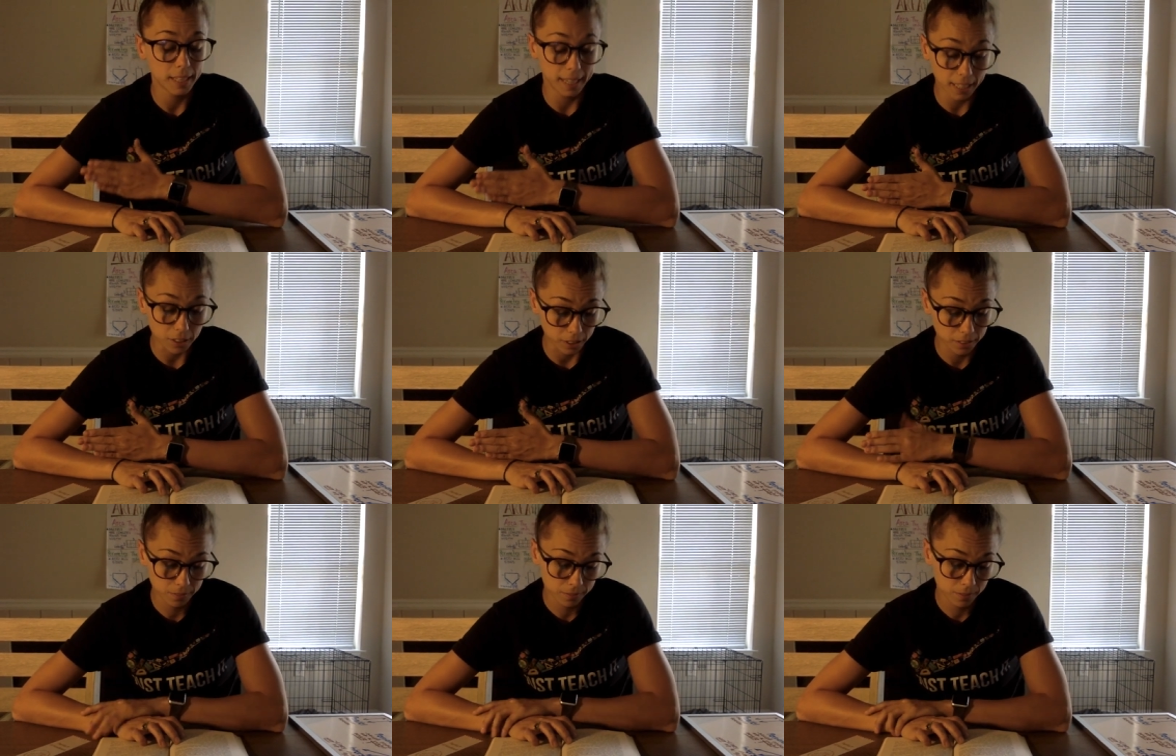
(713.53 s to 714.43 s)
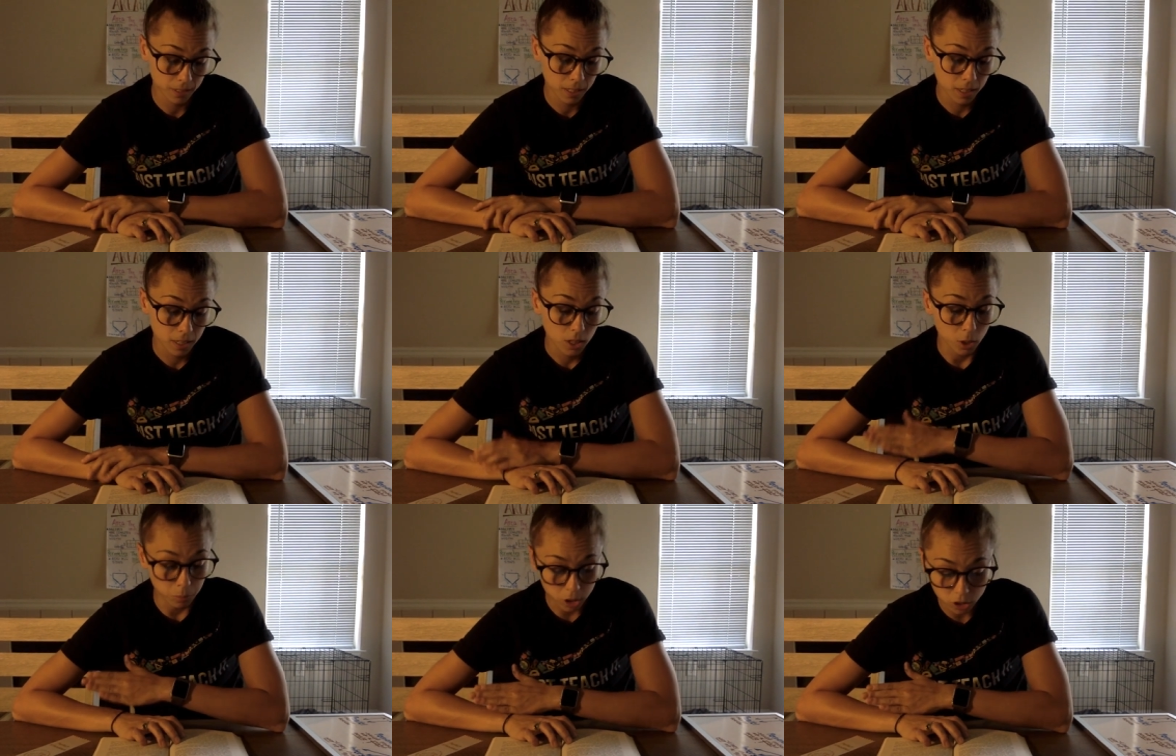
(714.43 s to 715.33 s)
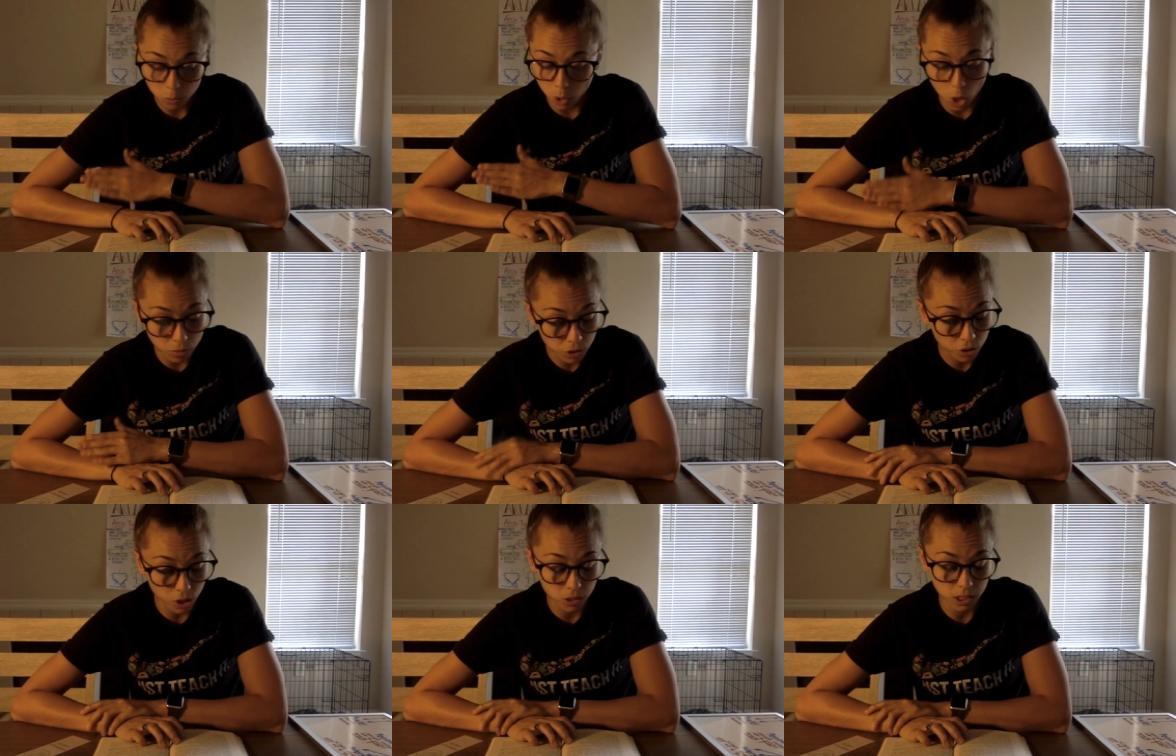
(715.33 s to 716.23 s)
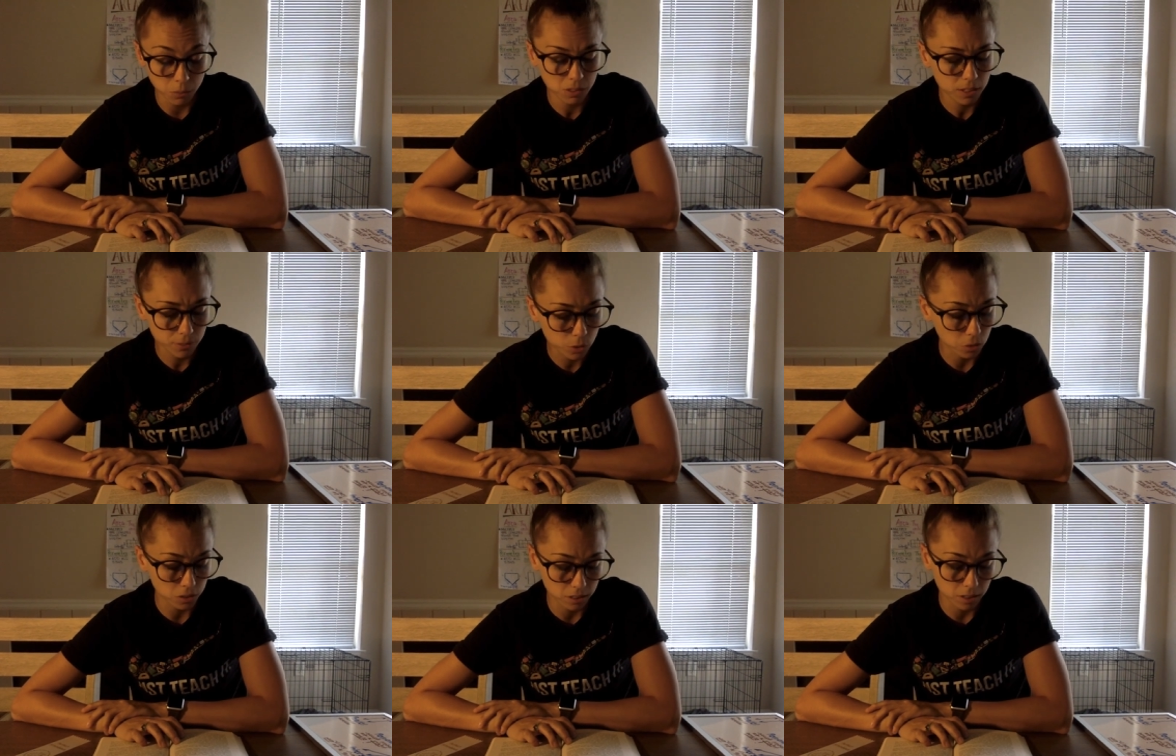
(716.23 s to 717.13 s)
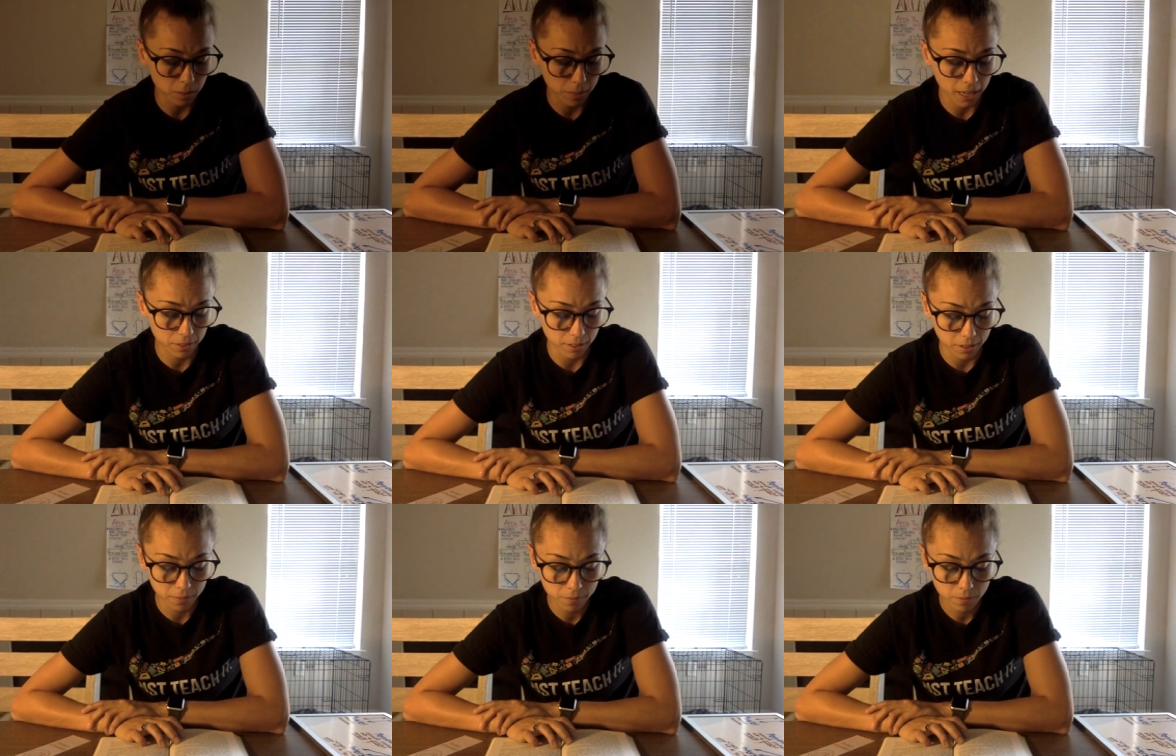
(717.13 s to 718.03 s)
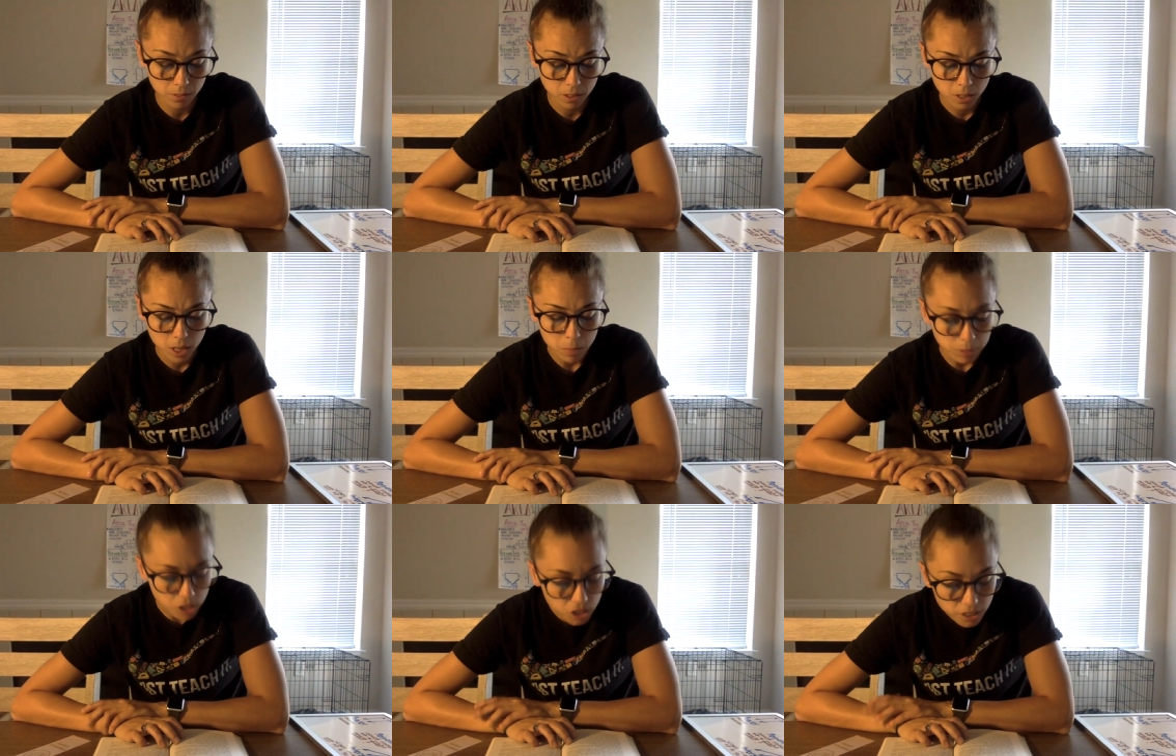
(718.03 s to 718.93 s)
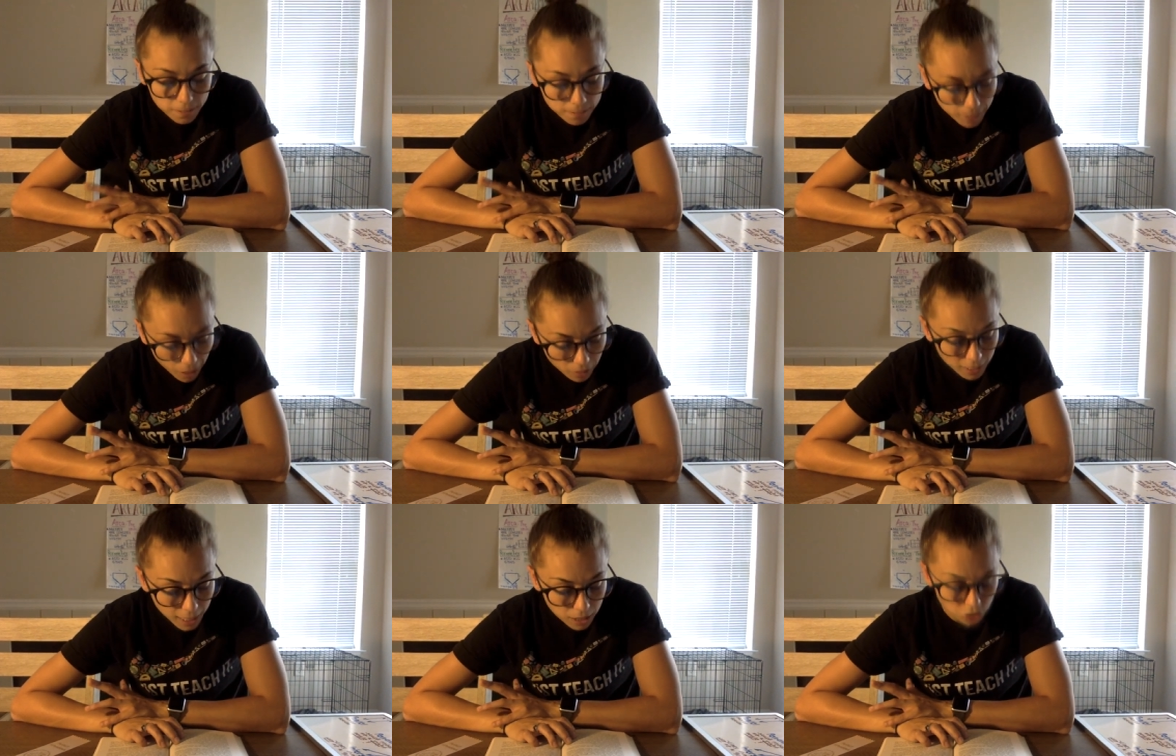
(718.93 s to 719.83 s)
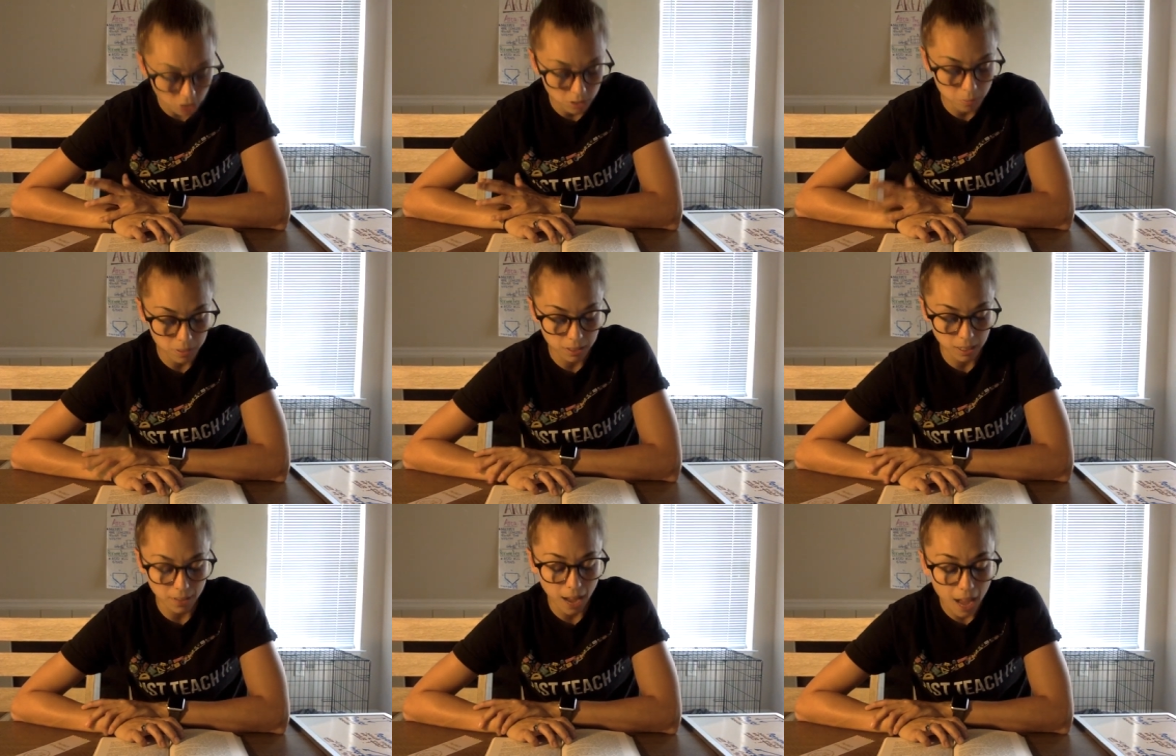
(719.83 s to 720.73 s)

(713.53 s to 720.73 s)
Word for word: Here, the bushes were overgrown and it was difficult to see the path there. But she found the entrance beside the